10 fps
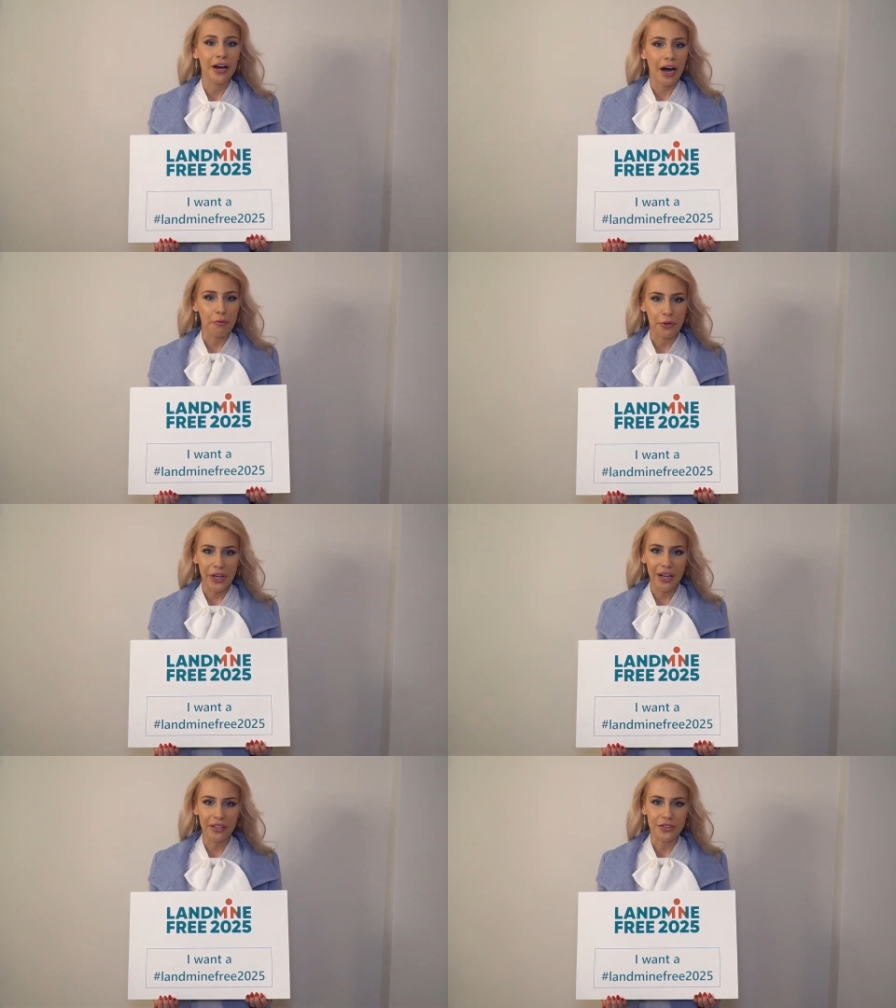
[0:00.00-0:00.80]
a
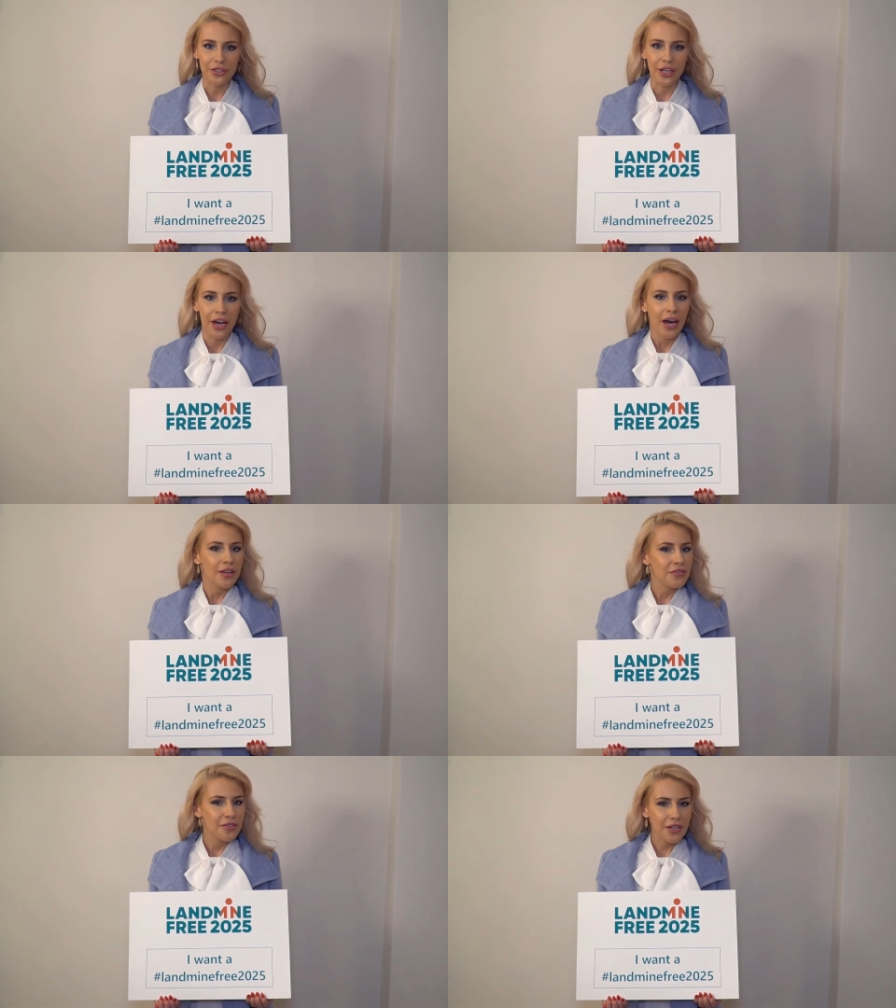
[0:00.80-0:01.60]
reality
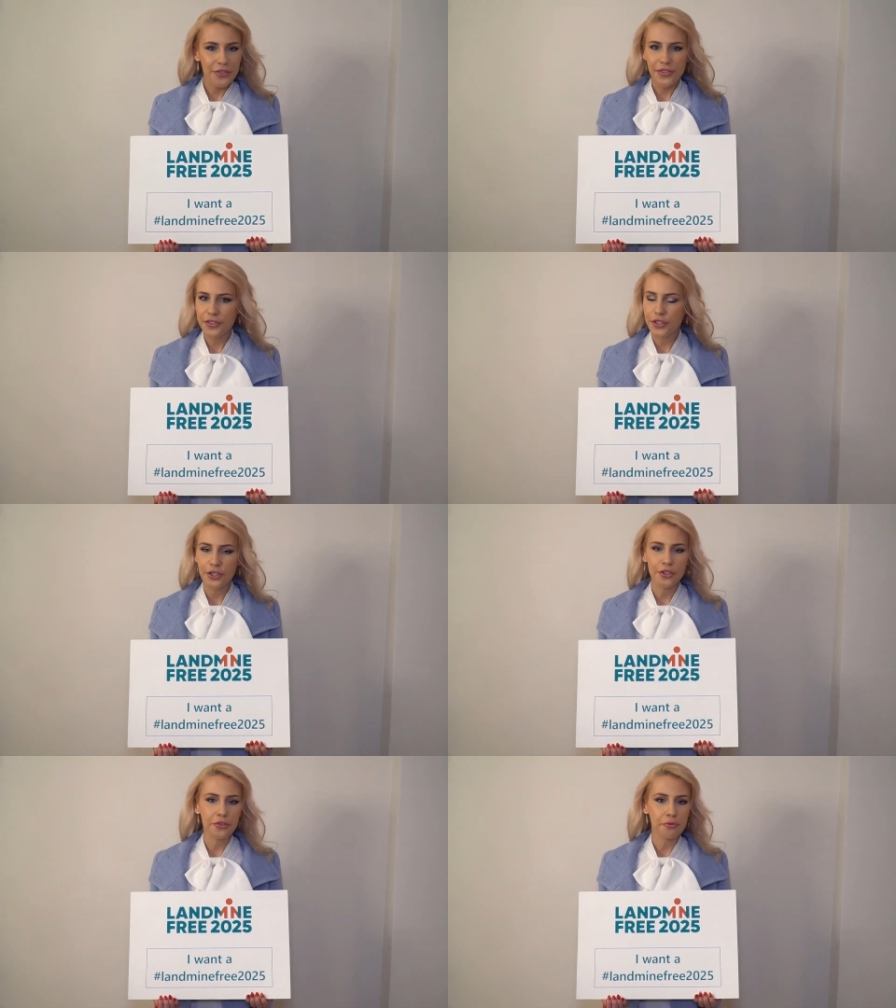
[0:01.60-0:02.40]
and not a
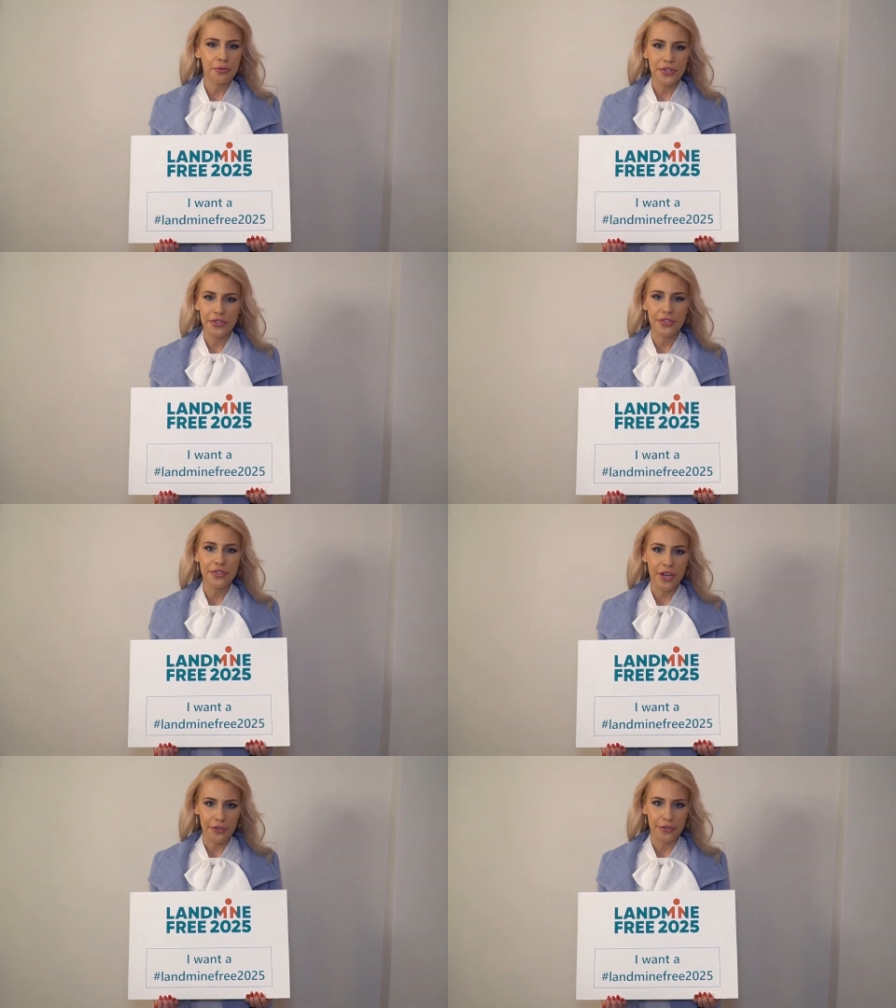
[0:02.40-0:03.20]
single
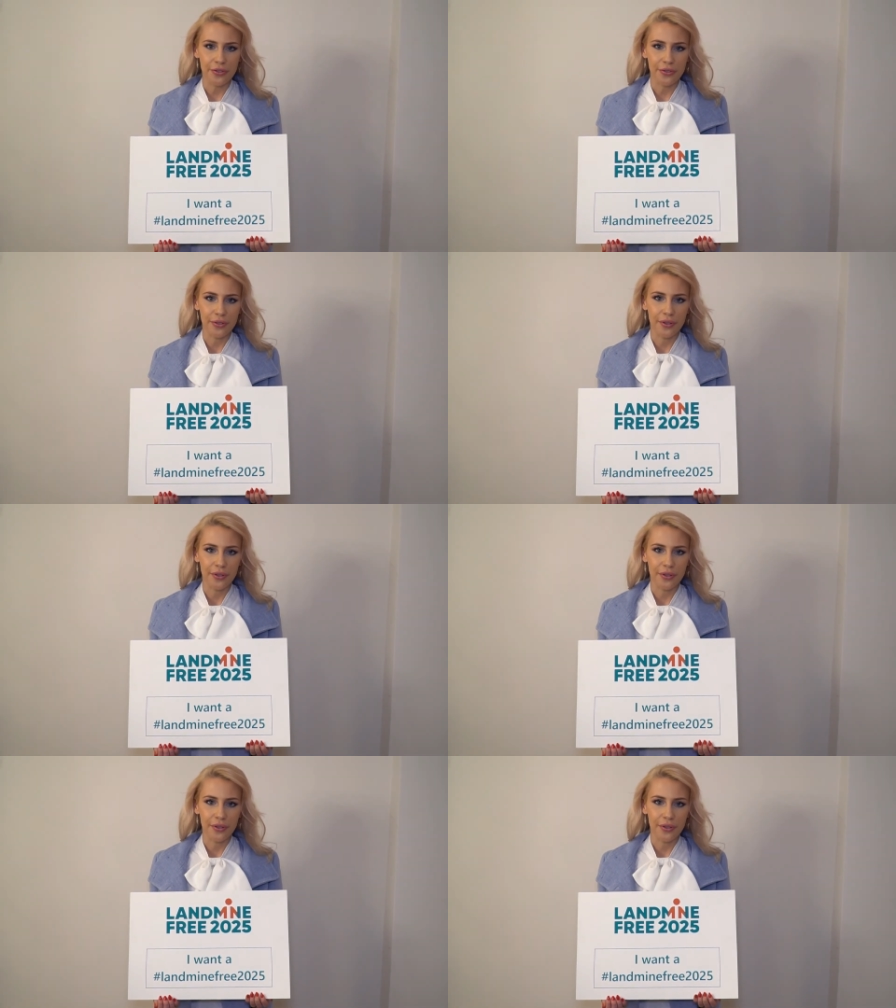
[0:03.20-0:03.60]
reason not to.